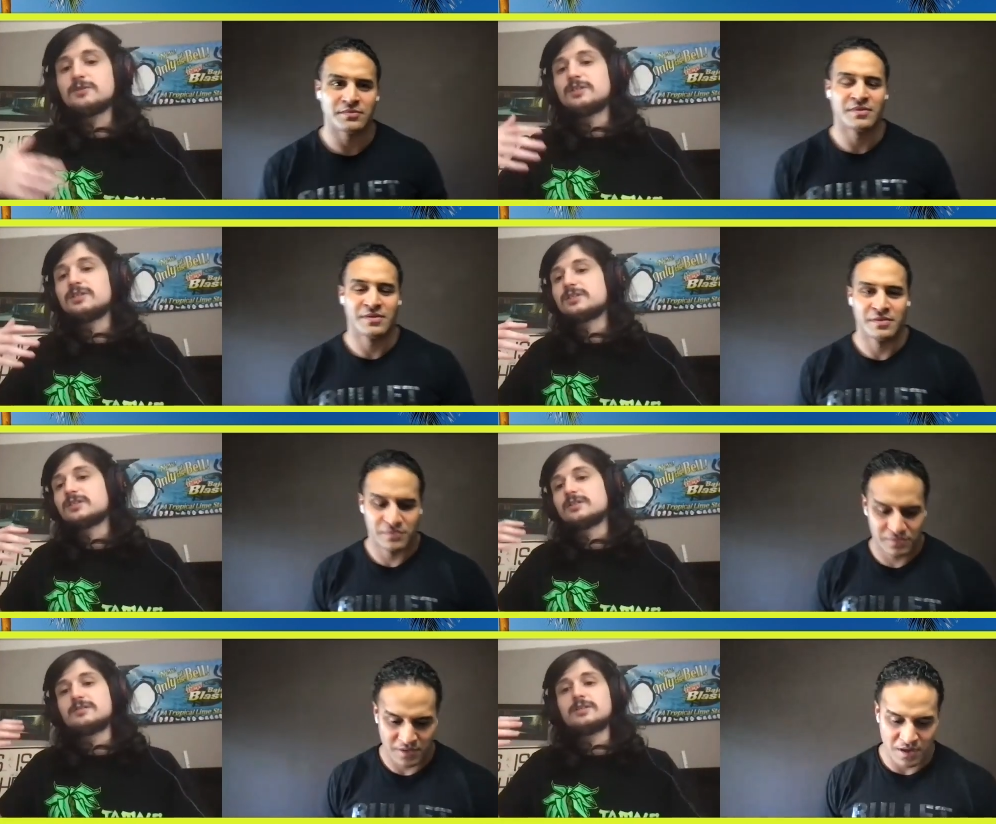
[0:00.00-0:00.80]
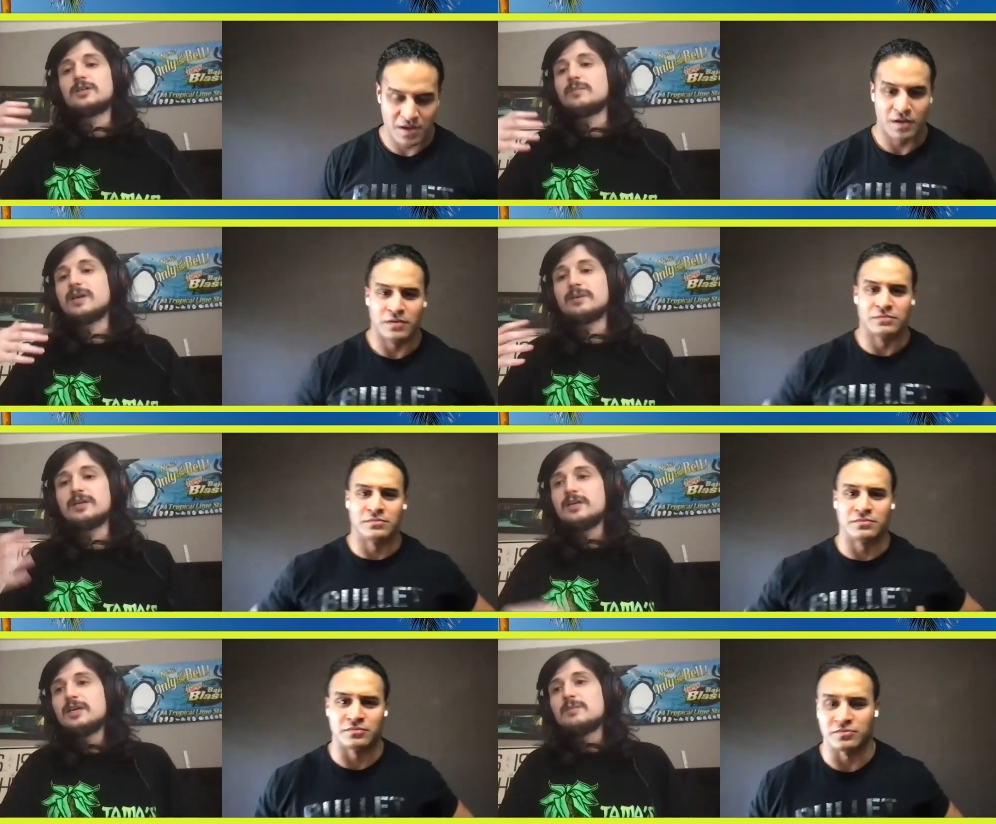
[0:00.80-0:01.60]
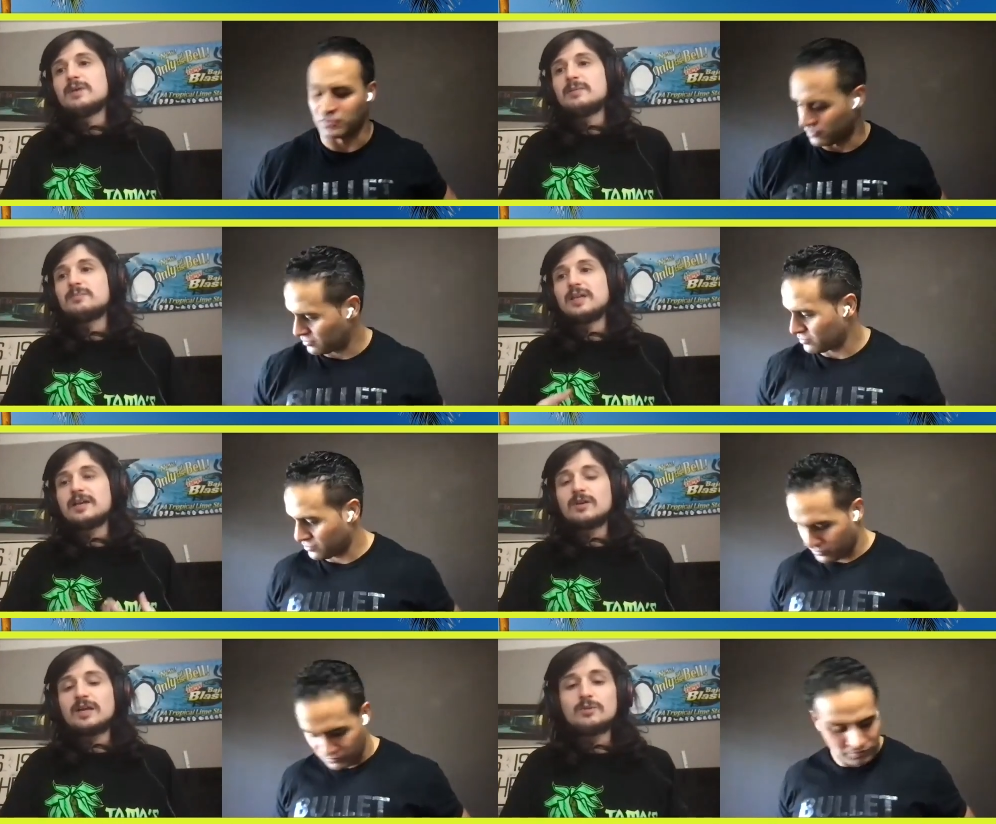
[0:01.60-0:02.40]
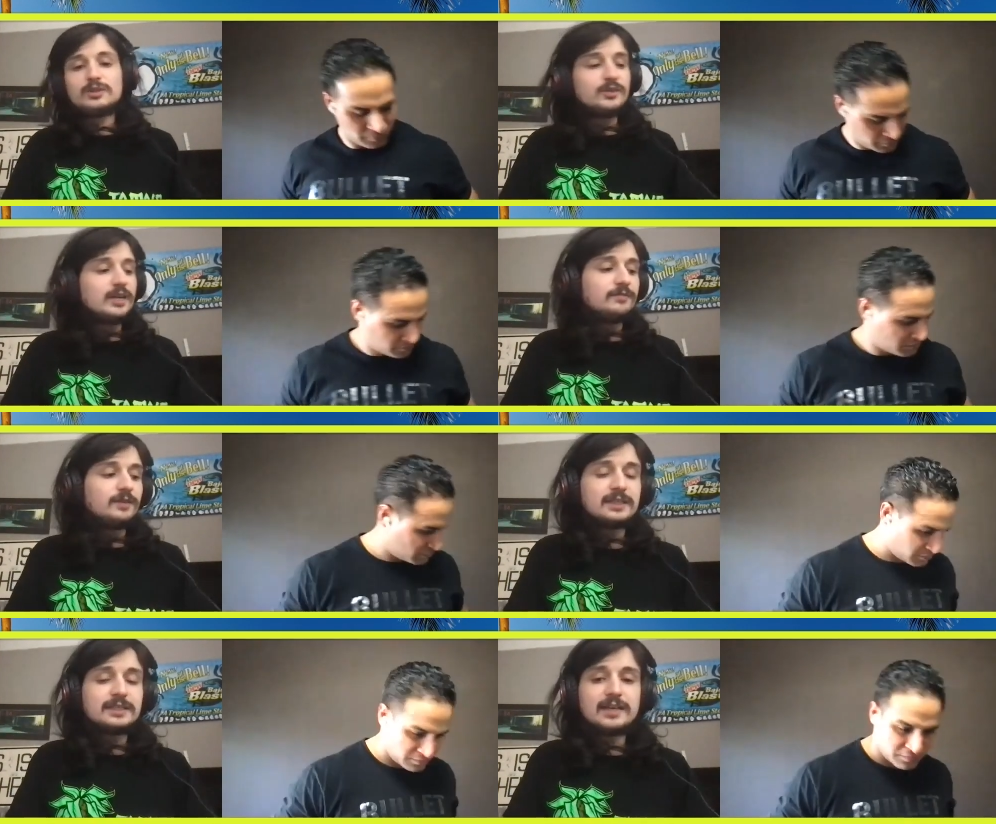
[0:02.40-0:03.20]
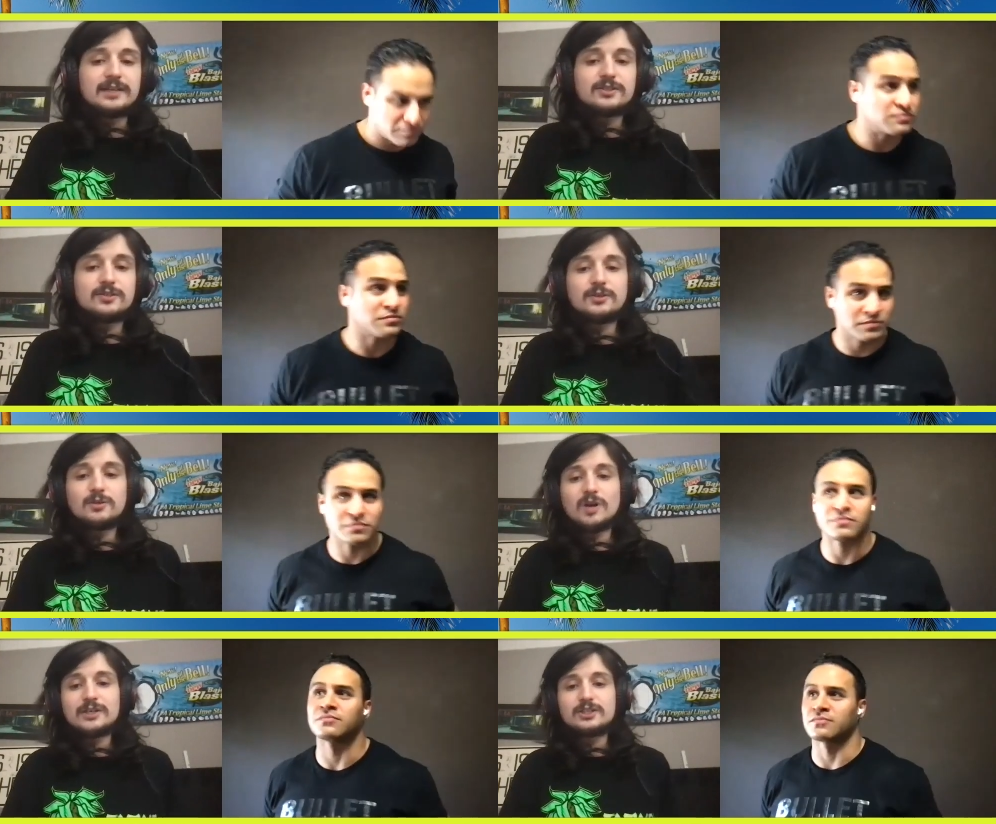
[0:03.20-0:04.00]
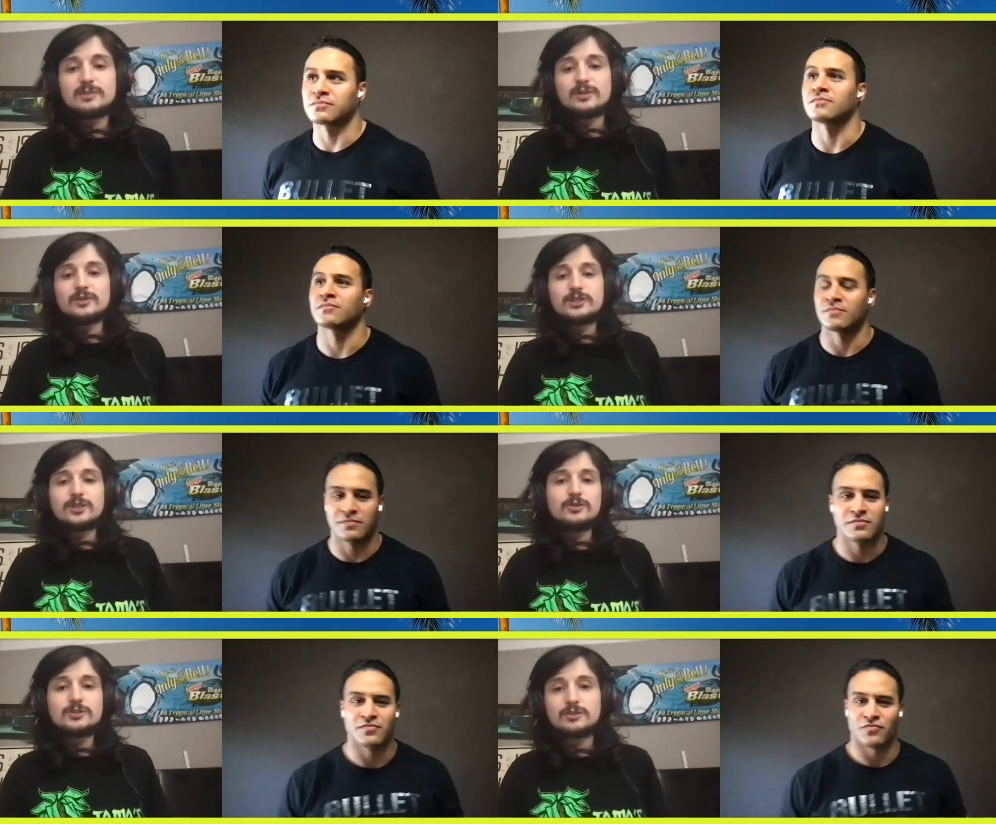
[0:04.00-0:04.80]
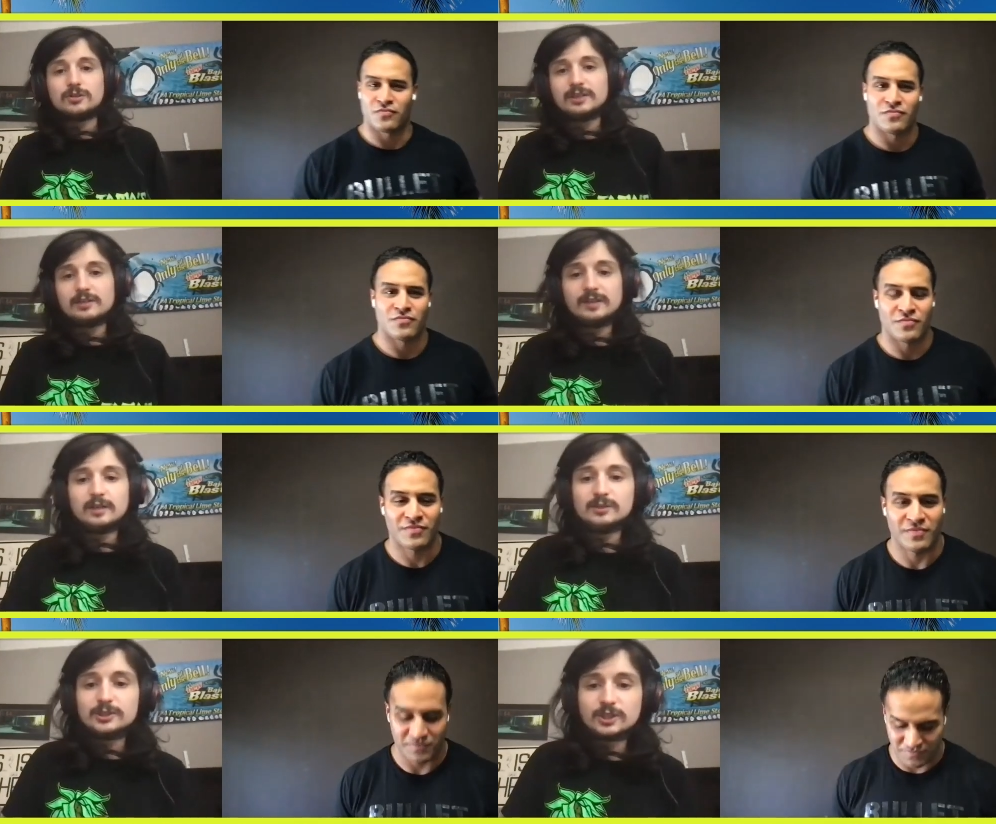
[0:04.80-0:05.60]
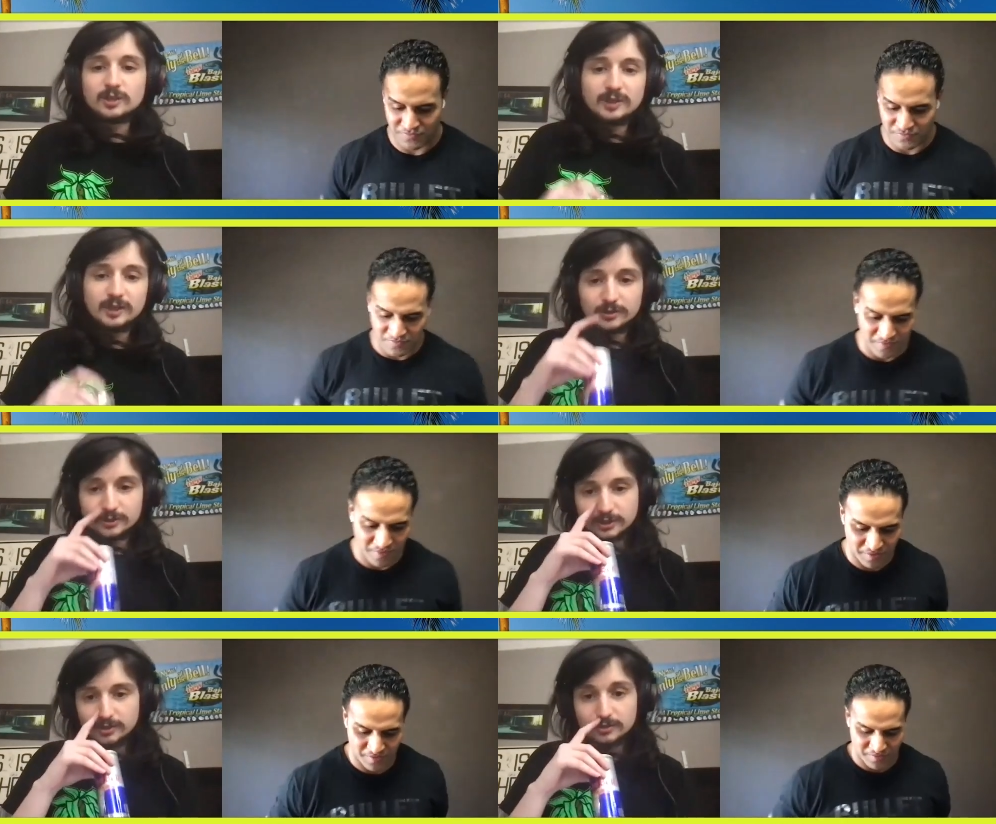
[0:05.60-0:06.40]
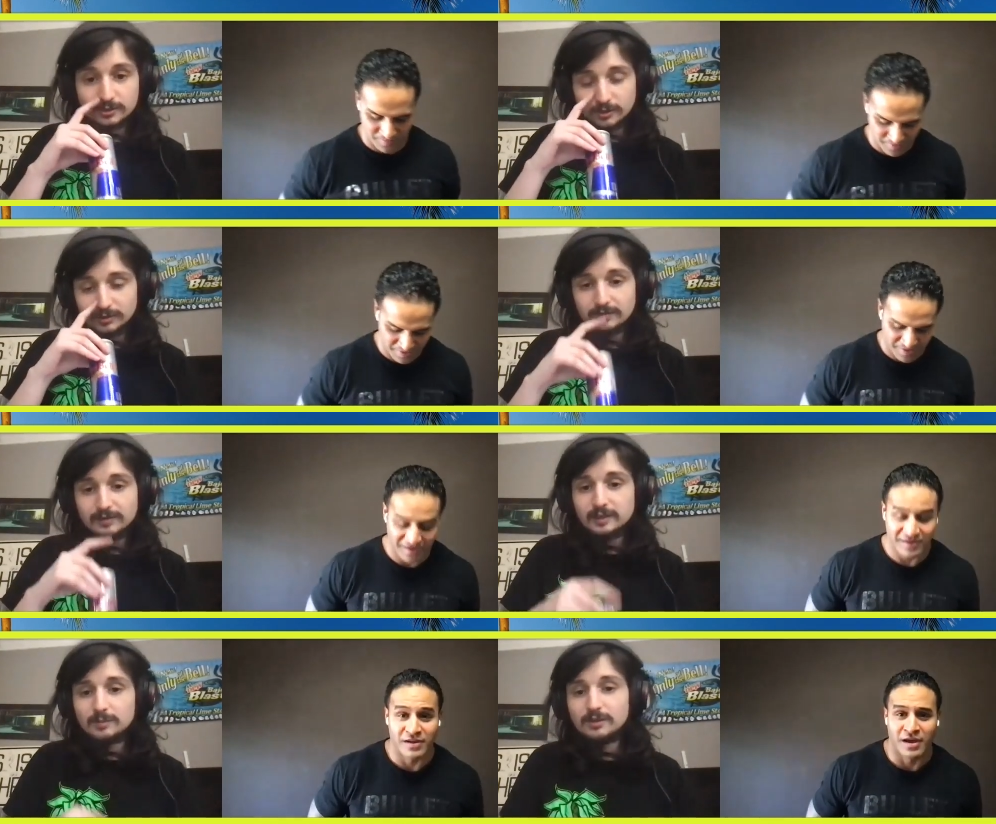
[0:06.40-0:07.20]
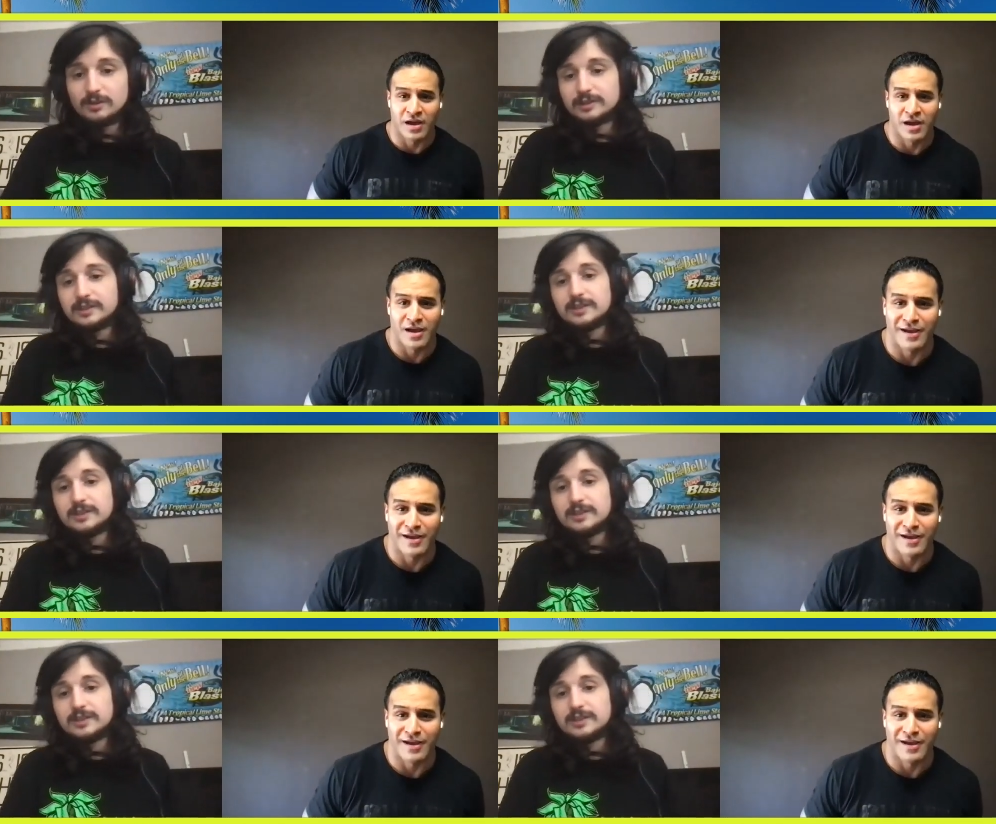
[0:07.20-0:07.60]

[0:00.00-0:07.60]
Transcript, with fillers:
Speaker 1: need to, you know, maybe maybe play around with your Netflix settings so you can watch some of those shows that are only available in Germany or those shows that are only available in